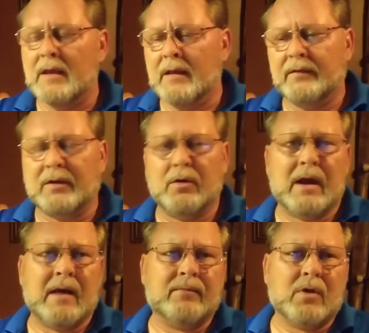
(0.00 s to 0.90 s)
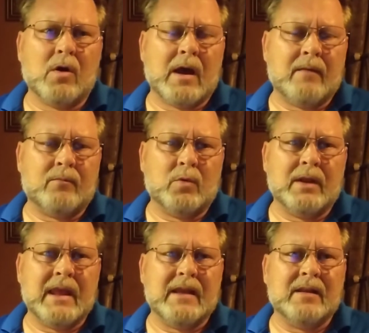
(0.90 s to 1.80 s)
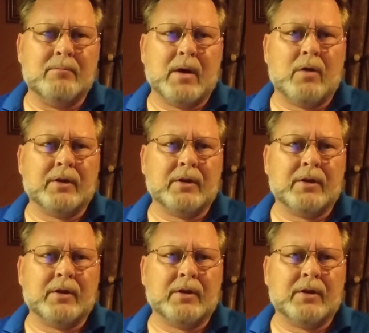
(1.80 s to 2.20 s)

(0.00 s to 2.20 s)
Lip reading: So I went ahead and bought